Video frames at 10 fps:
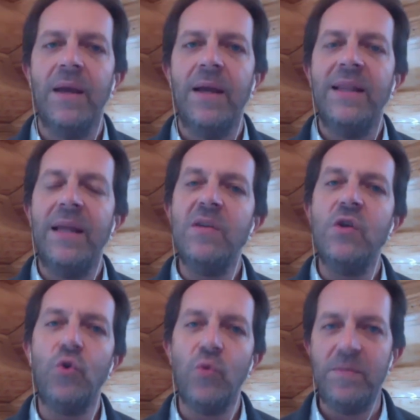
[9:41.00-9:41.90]
there is a
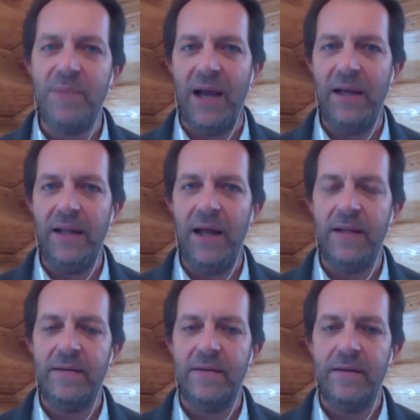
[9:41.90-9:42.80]
truth behind
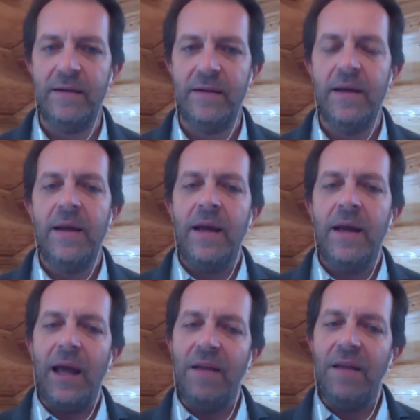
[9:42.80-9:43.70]
that. Hmm.
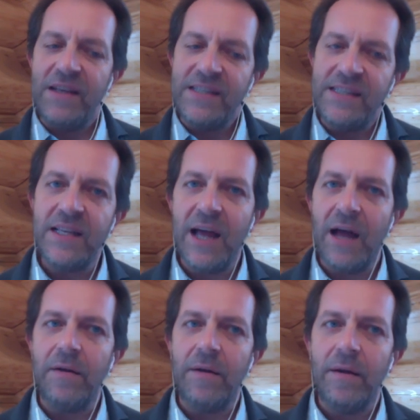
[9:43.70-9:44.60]
And if I sit
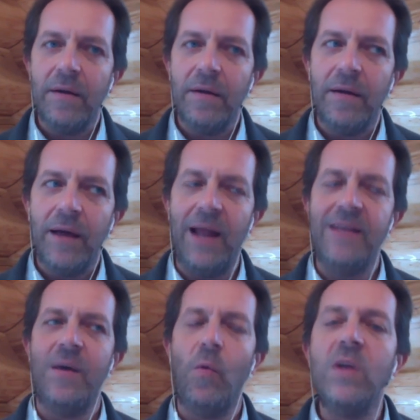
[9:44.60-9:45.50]
down and I
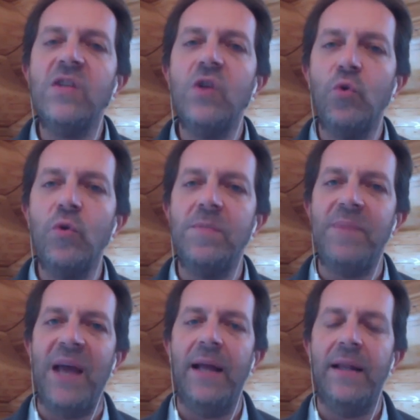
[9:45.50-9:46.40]
say, what's the truth
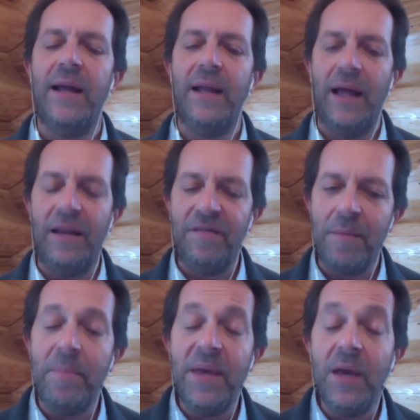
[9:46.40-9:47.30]
behind that? And if
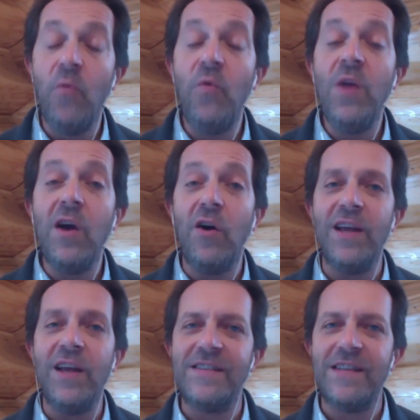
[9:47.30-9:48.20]
I'm being really
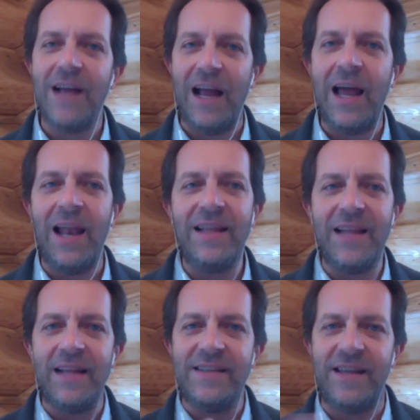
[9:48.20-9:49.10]
honest, I, li- I like
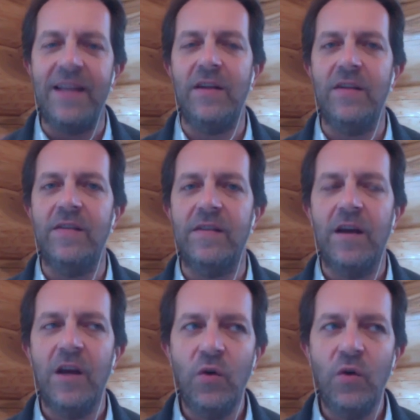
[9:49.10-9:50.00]
that sentence.
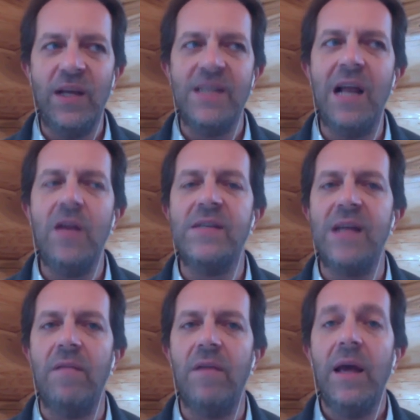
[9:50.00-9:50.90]
You can tell
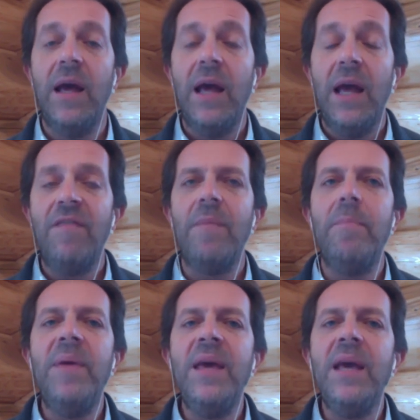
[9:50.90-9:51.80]
yourself, if I'm
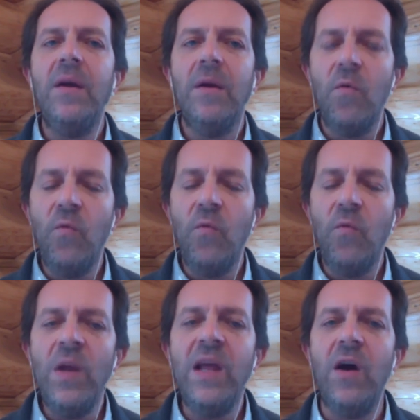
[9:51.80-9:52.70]
being
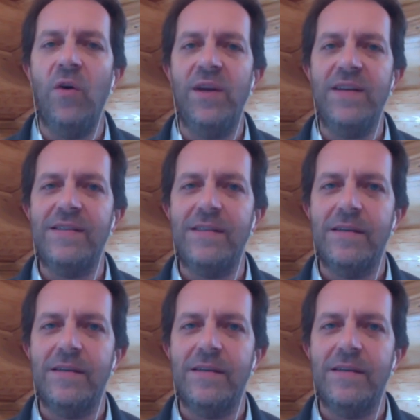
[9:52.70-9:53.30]
really honest,